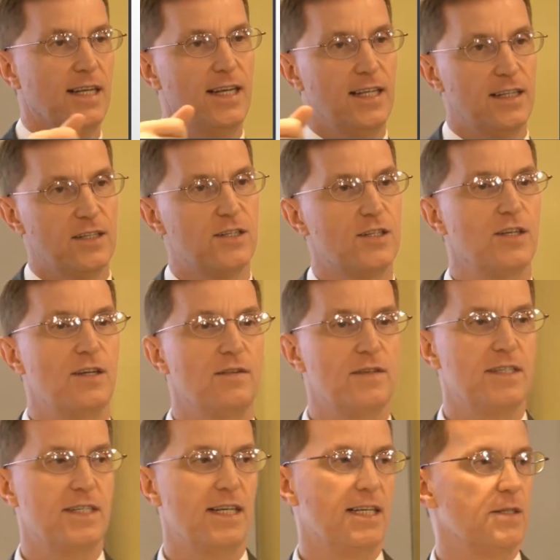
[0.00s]
in the
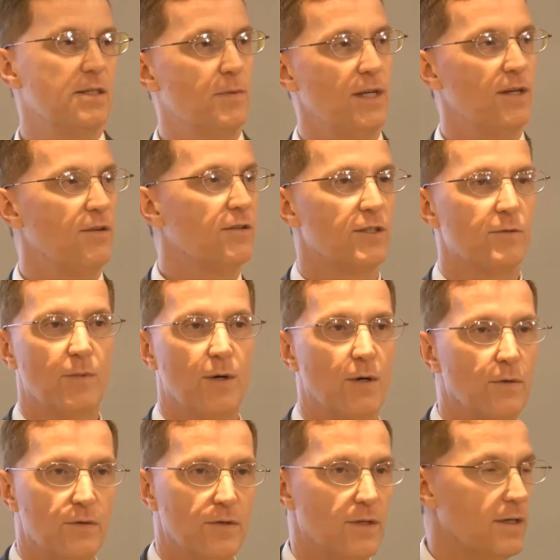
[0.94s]
service experience,
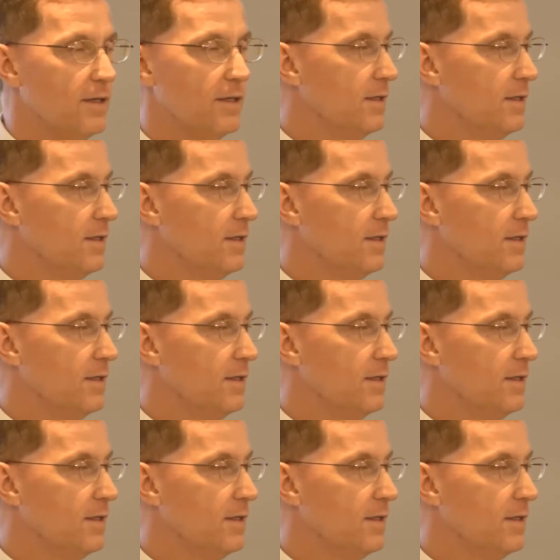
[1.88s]
both